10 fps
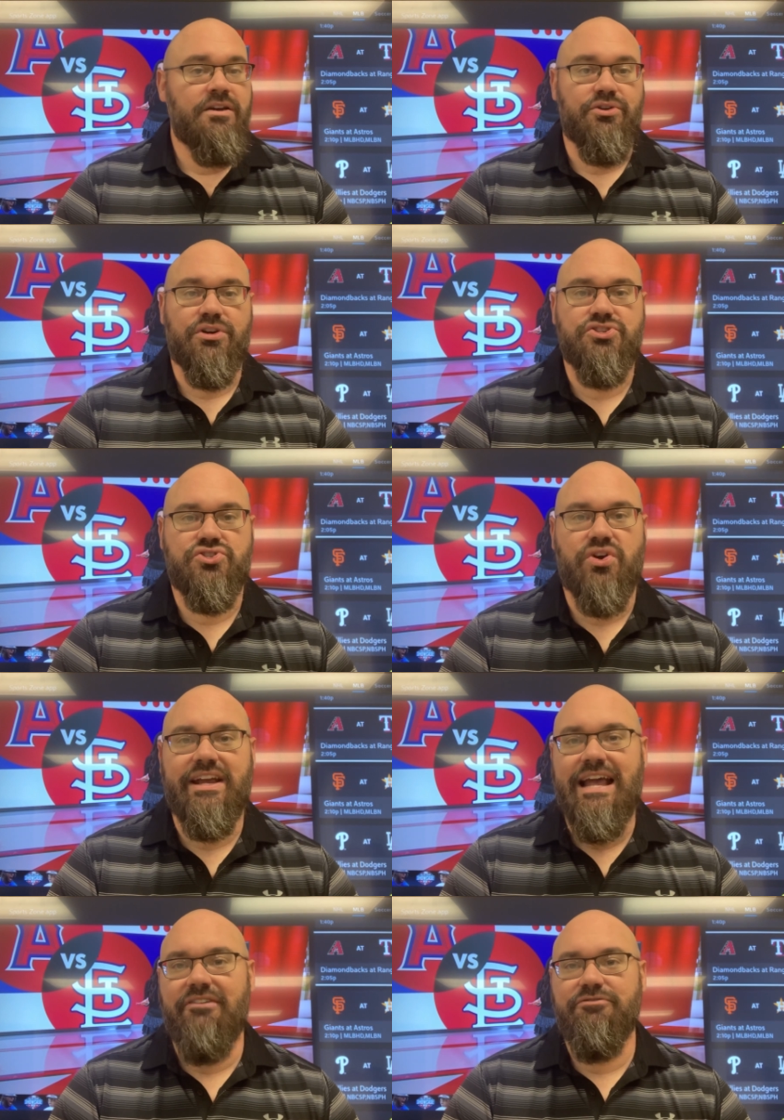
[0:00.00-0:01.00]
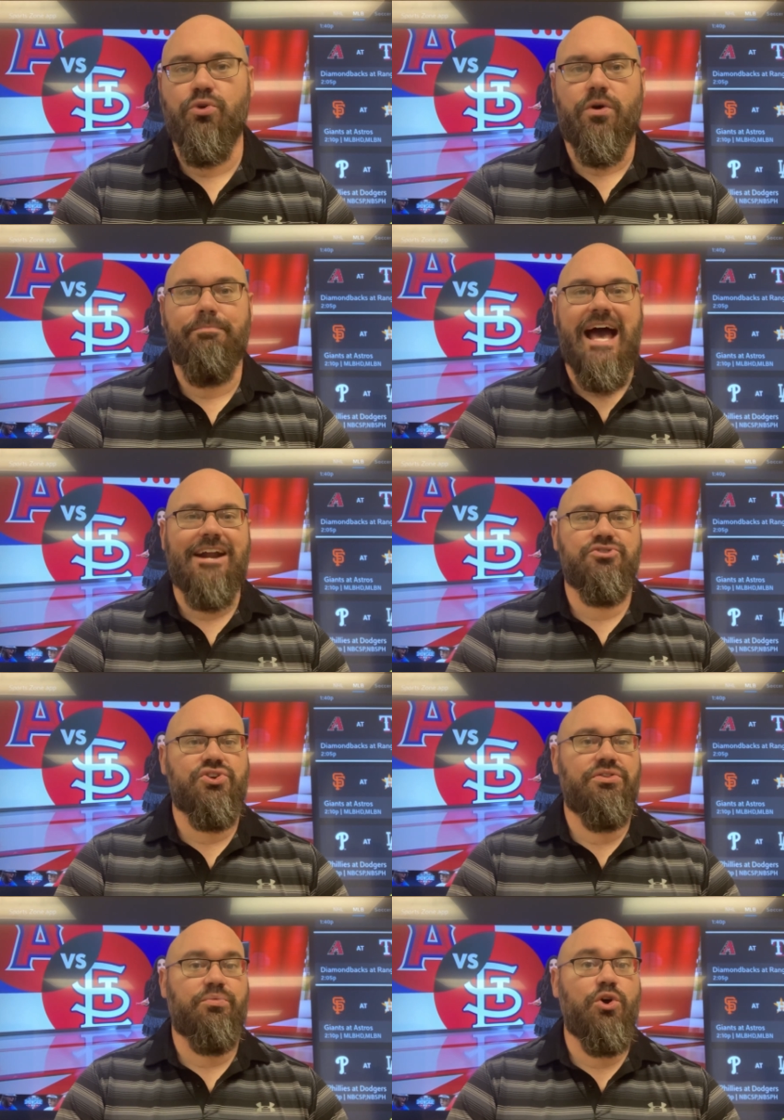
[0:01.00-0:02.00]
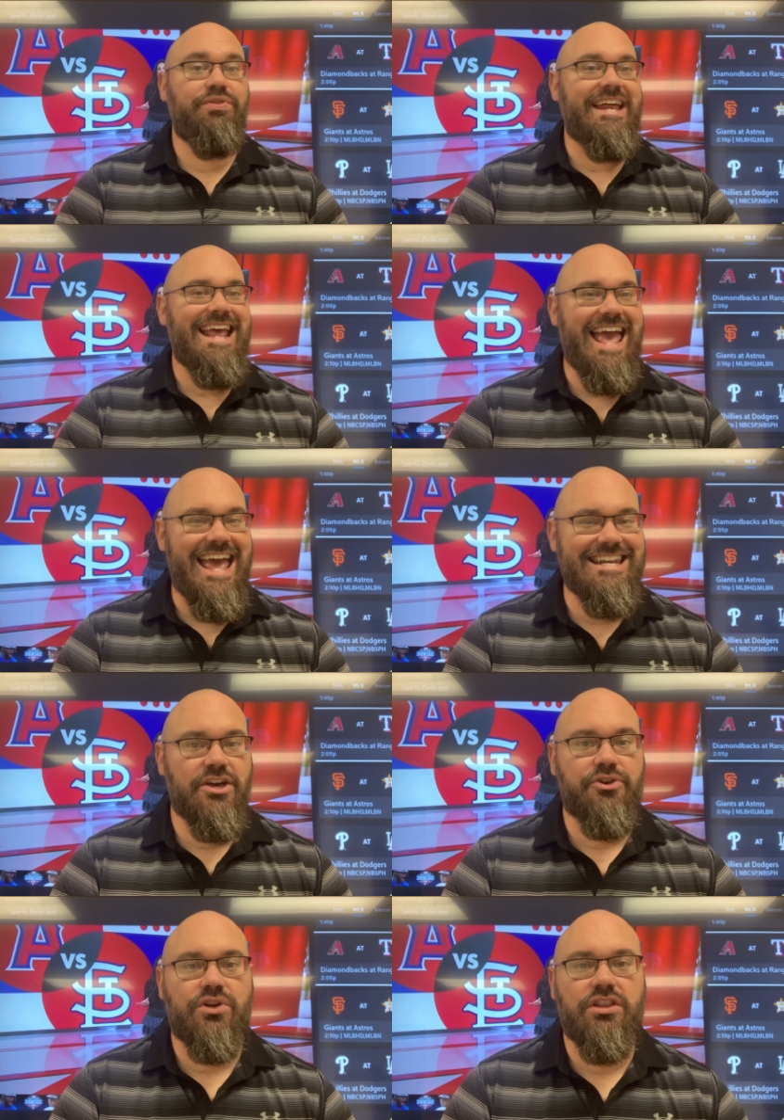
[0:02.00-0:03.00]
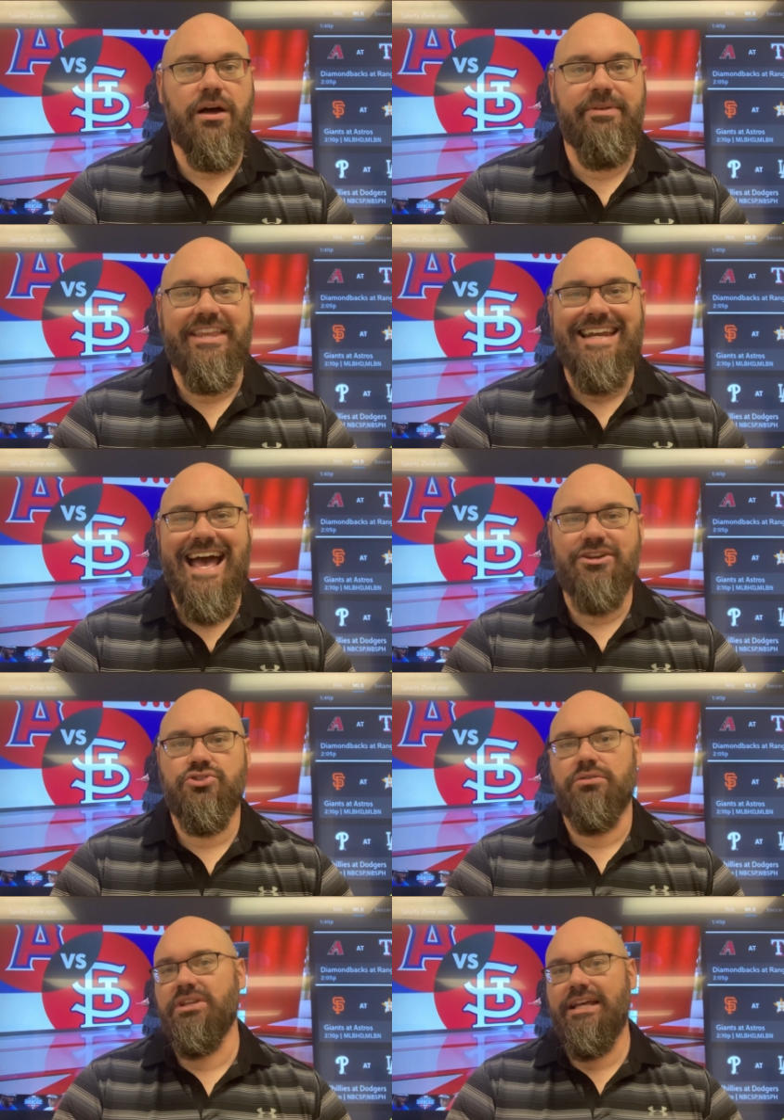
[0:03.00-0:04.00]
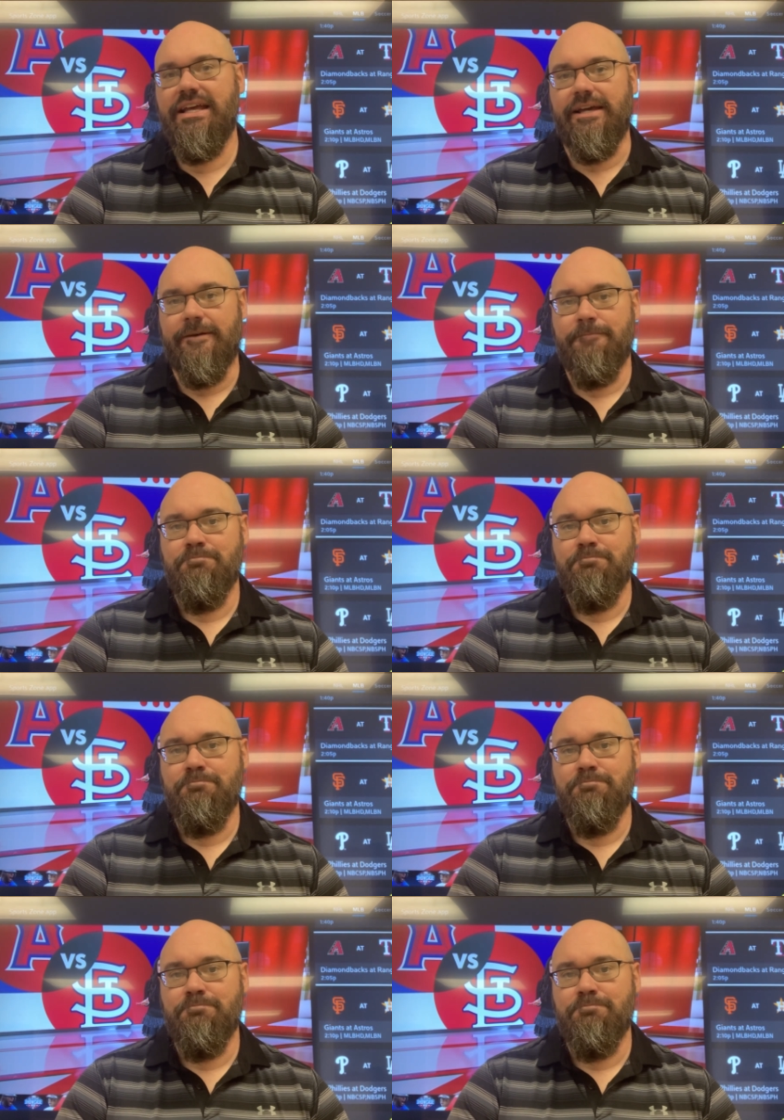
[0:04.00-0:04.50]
They're also striking out fewer batters on the road than any other club in the National League.